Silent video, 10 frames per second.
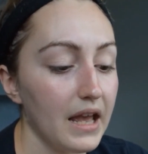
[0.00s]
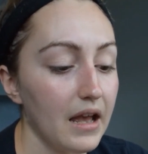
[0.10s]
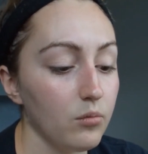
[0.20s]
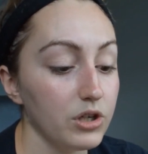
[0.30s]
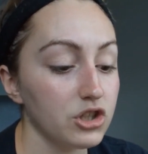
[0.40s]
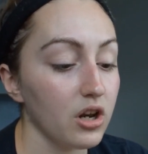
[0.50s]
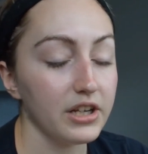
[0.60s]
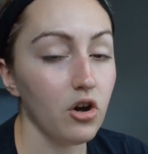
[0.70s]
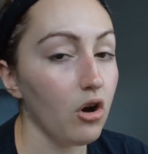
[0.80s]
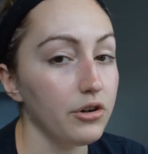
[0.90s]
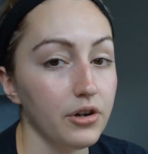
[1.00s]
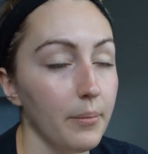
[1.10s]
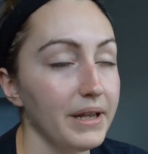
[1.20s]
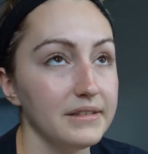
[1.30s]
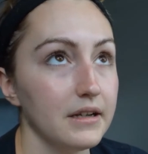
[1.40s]
which are like cotton,
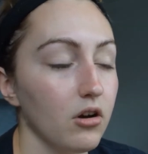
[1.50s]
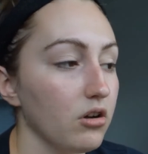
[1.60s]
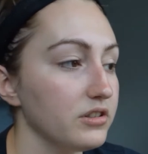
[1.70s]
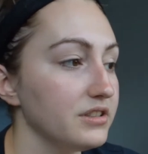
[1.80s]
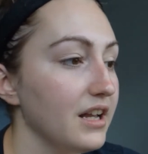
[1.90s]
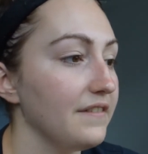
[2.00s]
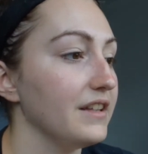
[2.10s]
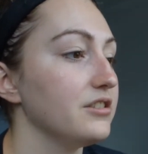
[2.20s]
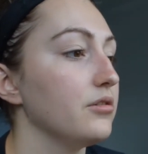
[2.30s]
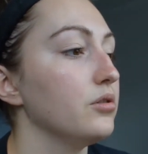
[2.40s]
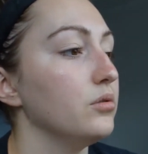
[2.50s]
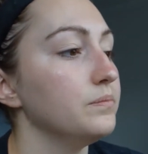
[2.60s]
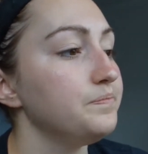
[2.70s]
amazing cloths, and they're so cool.